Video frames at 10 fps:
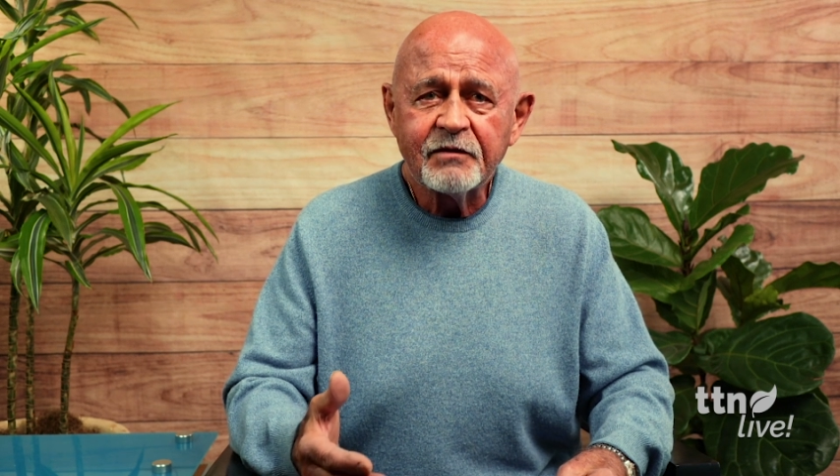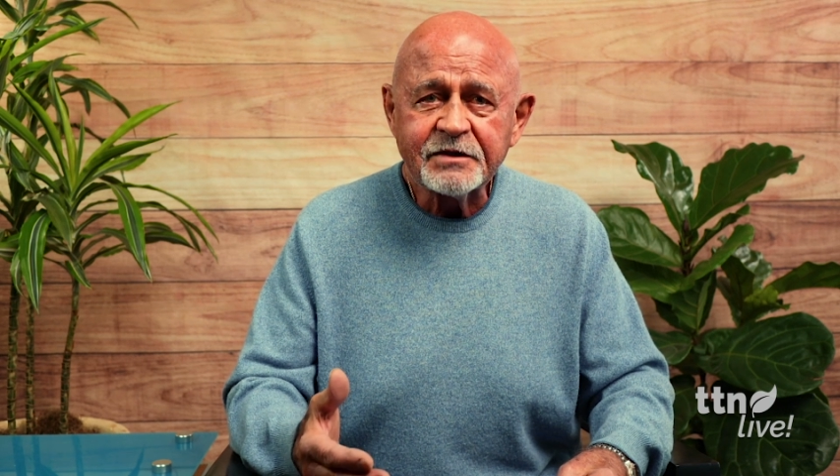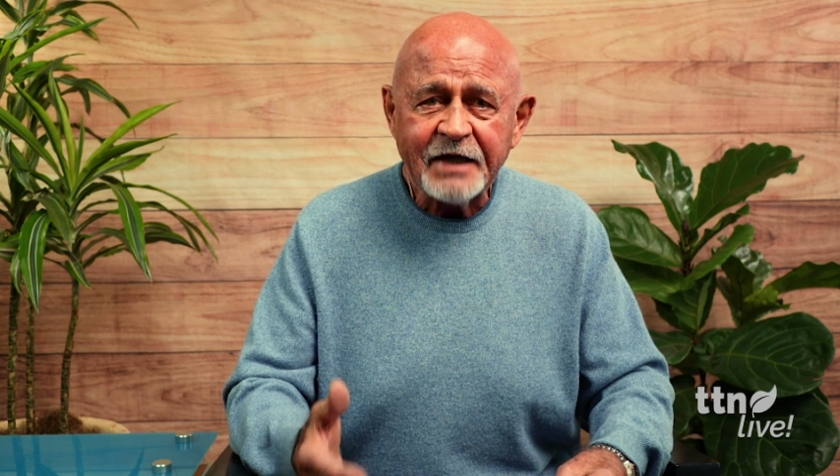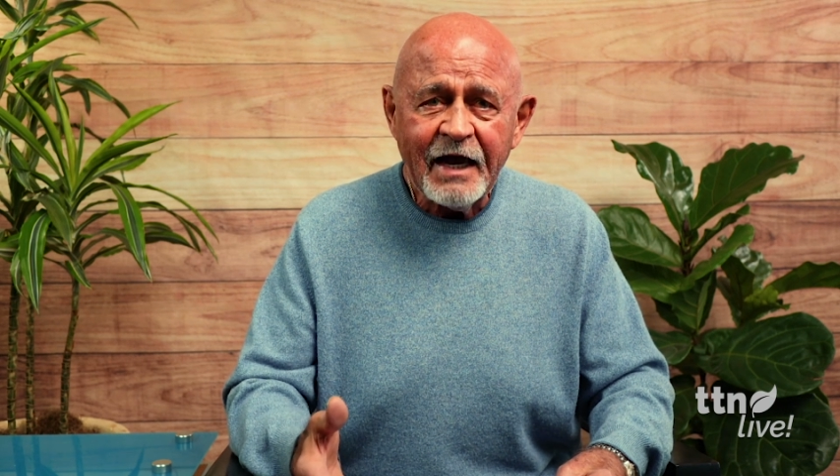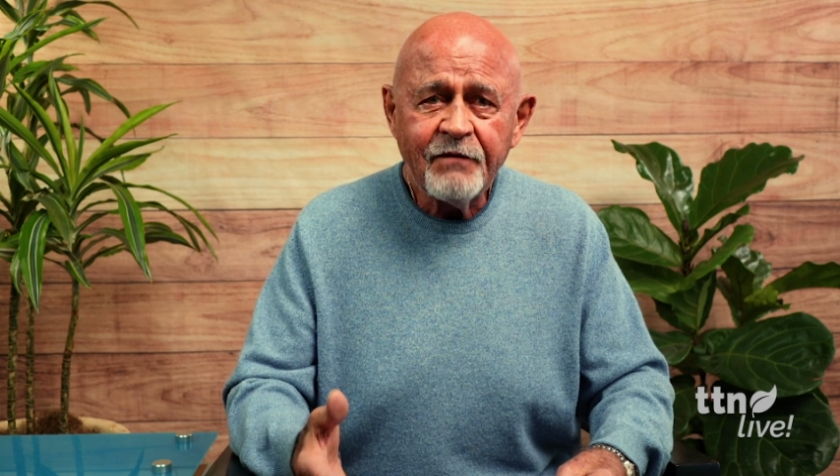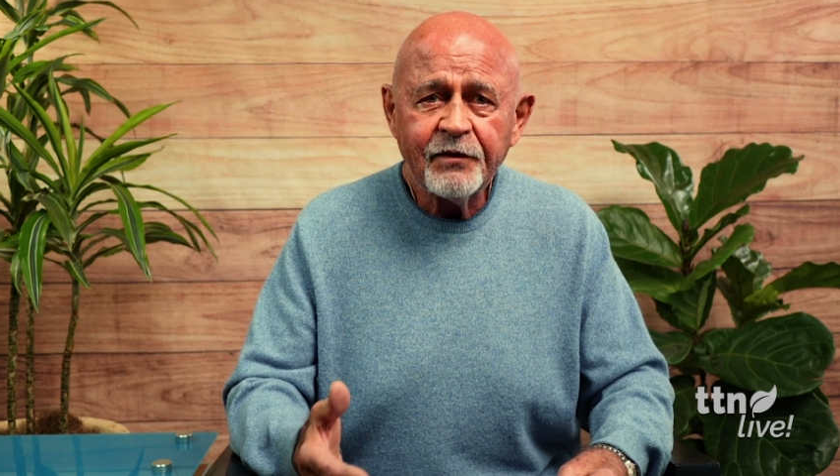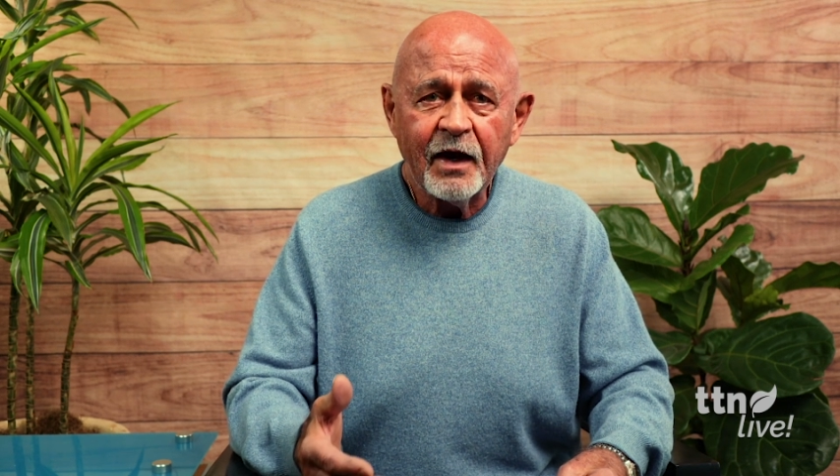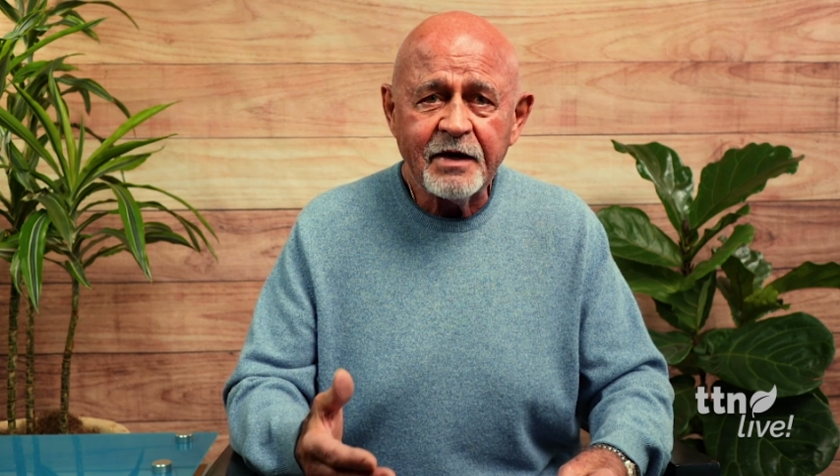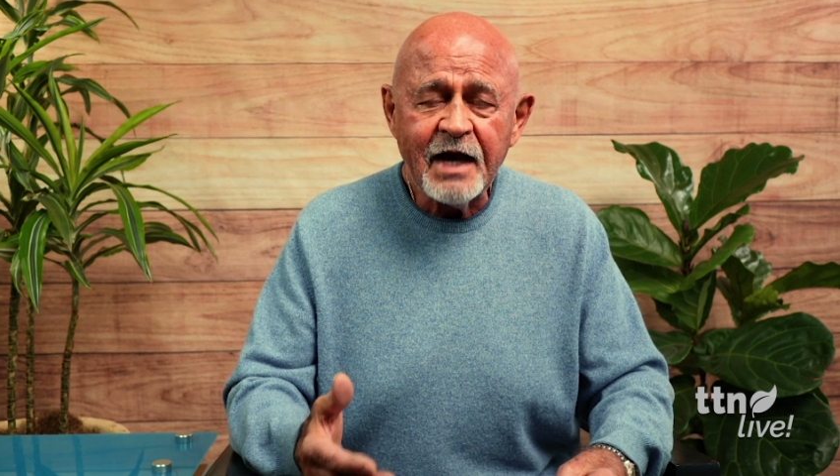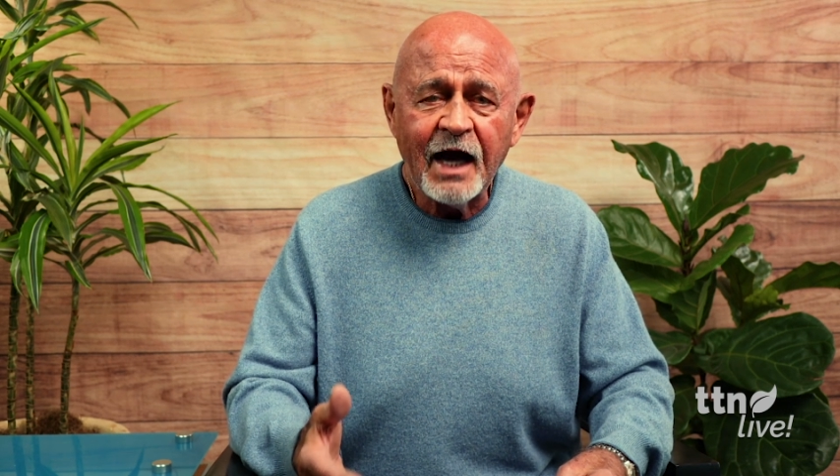safe
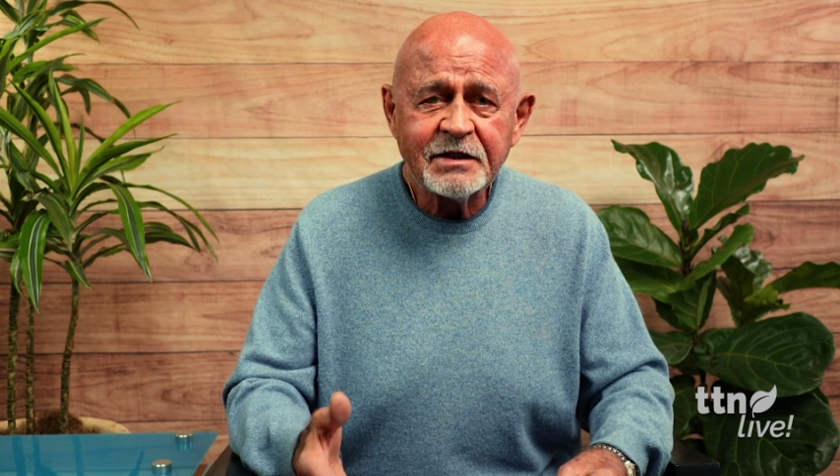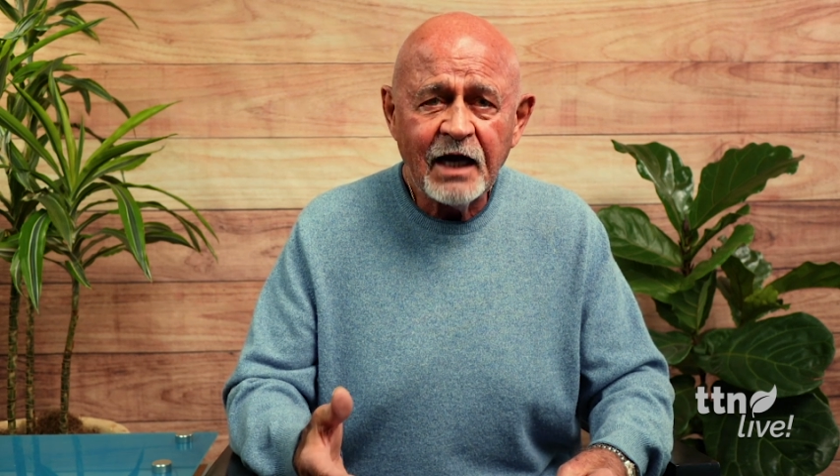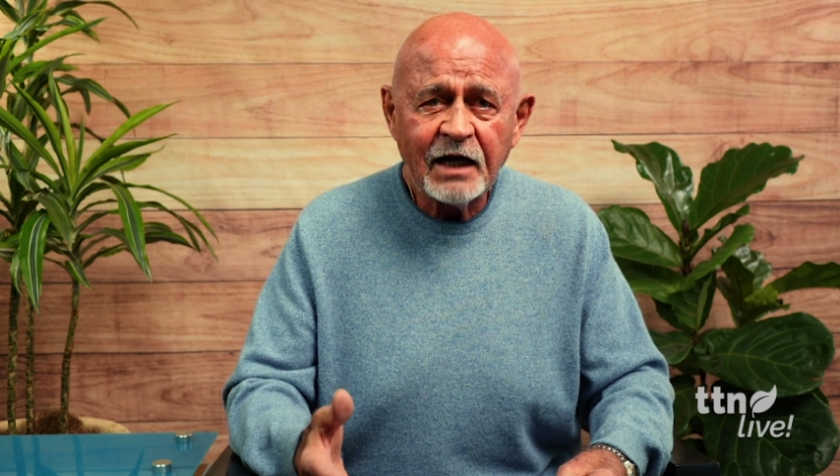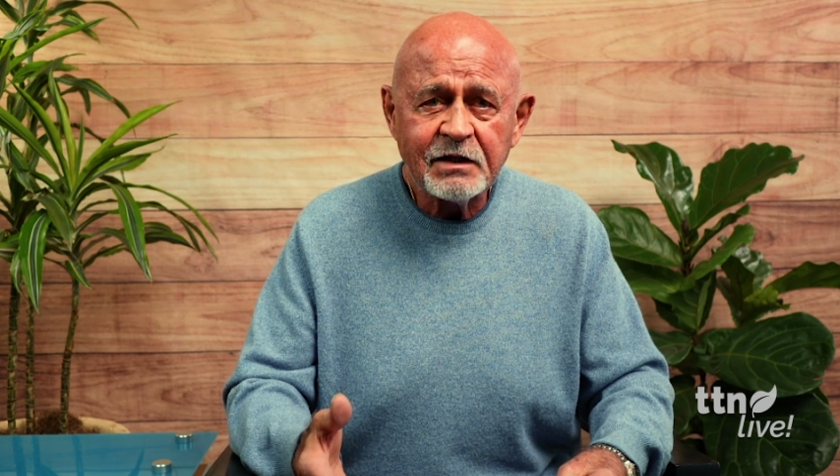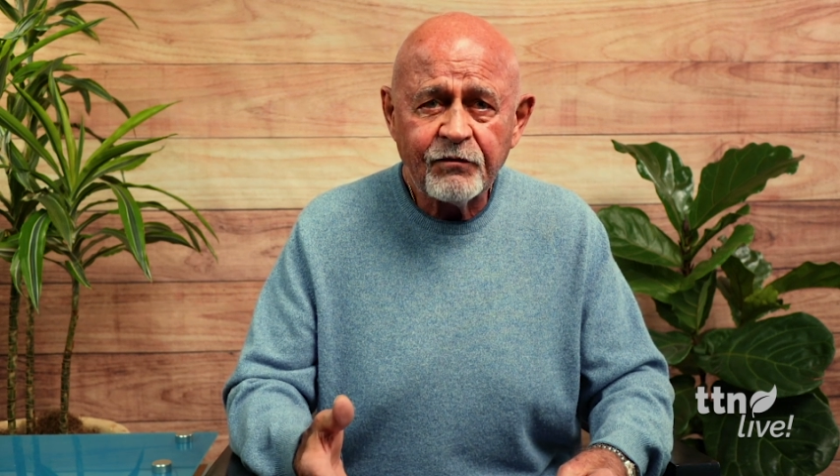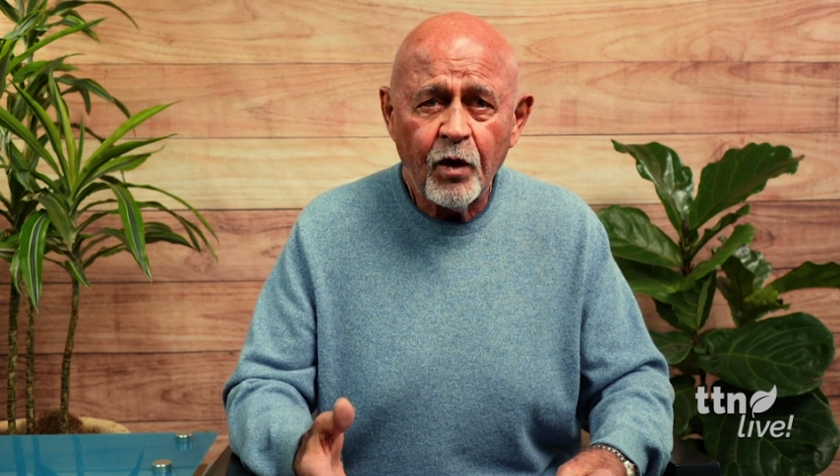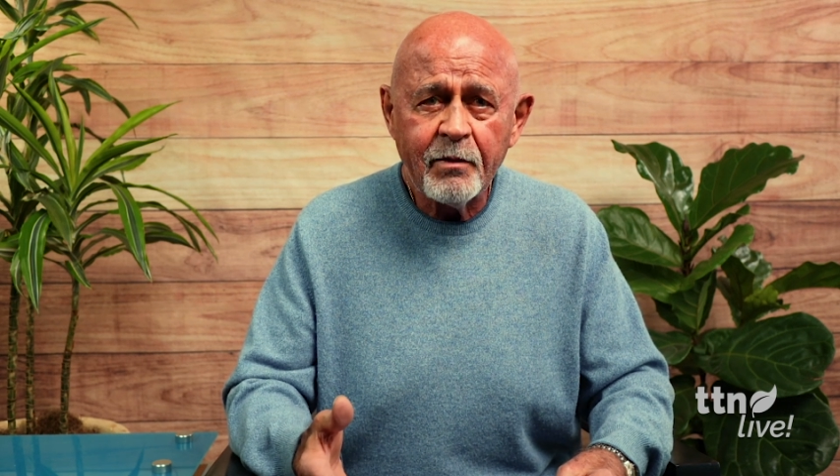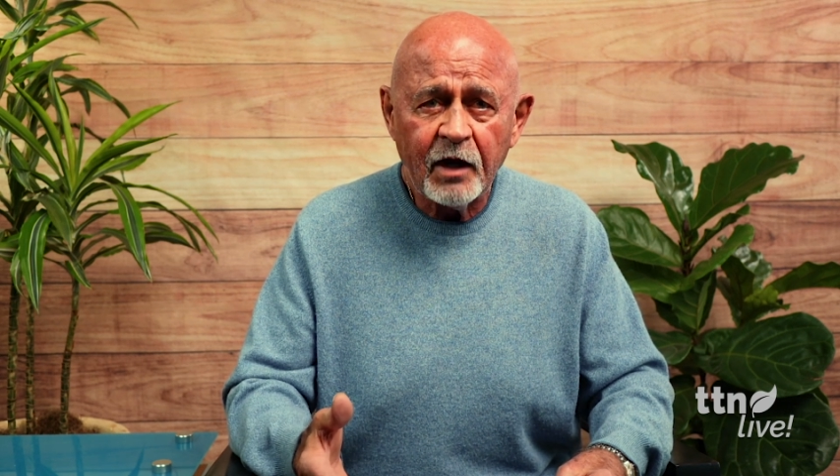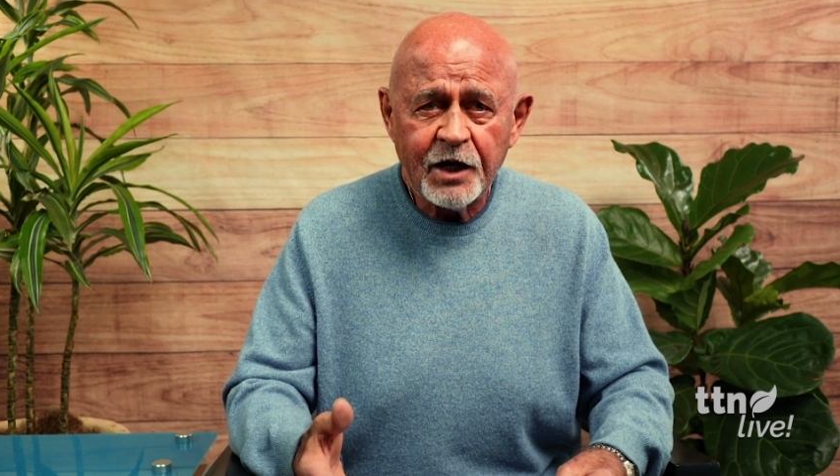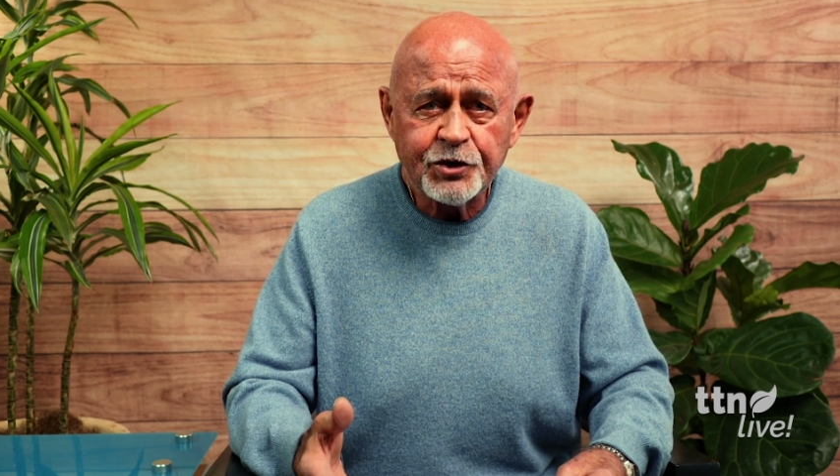and non-toxic
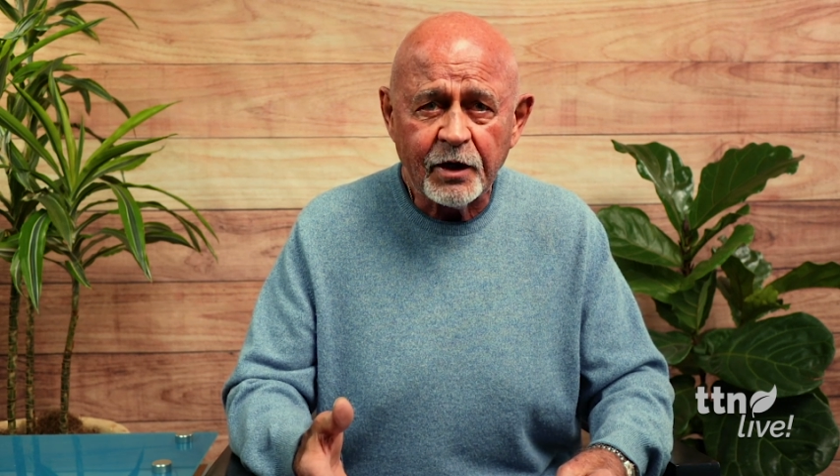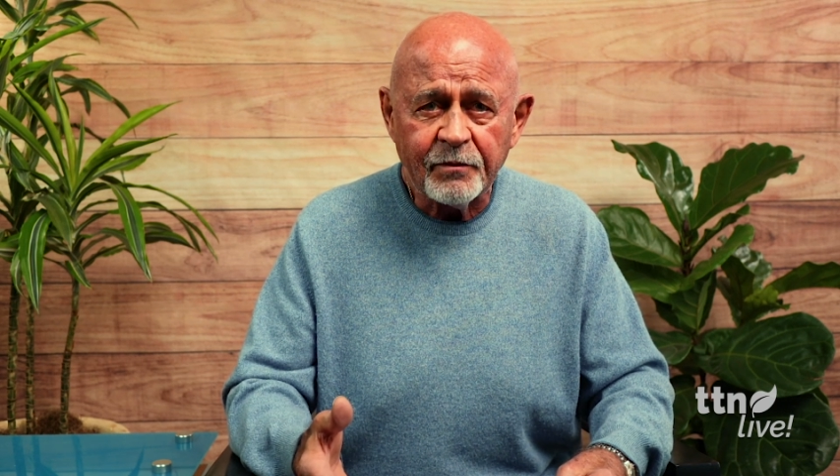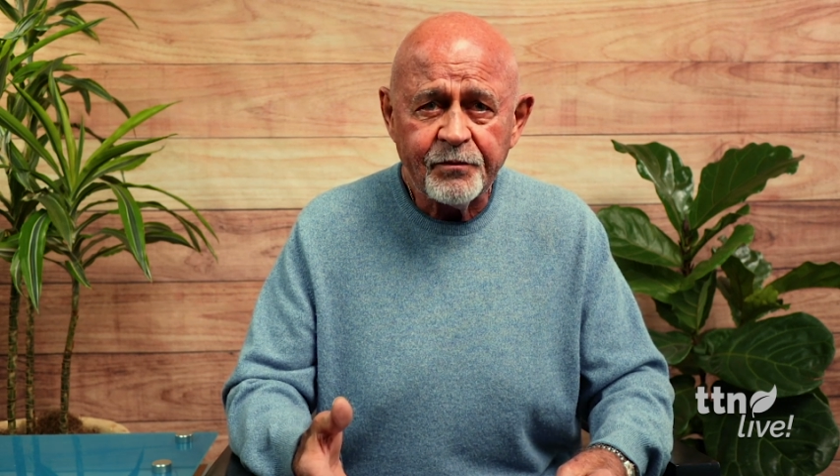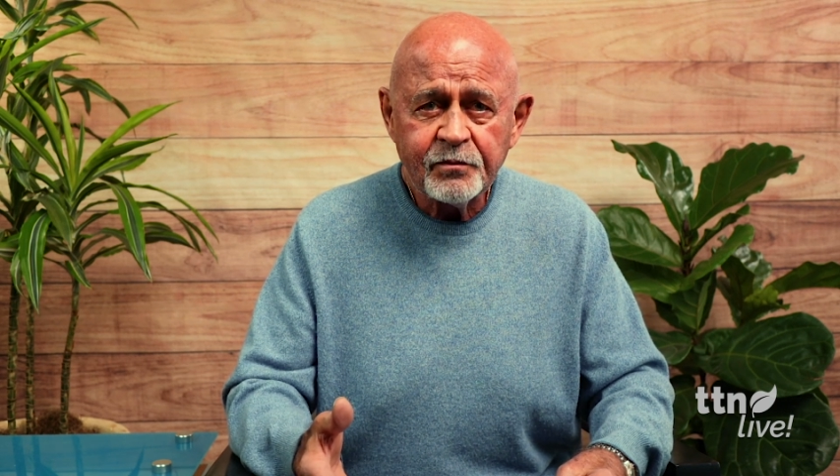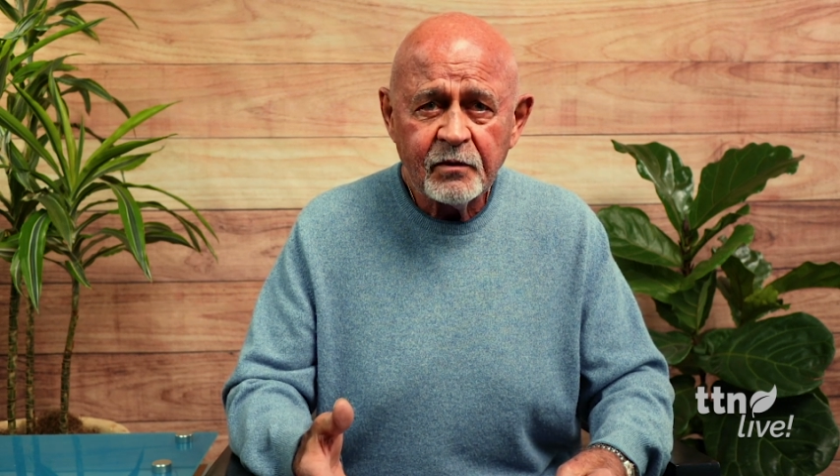formulation.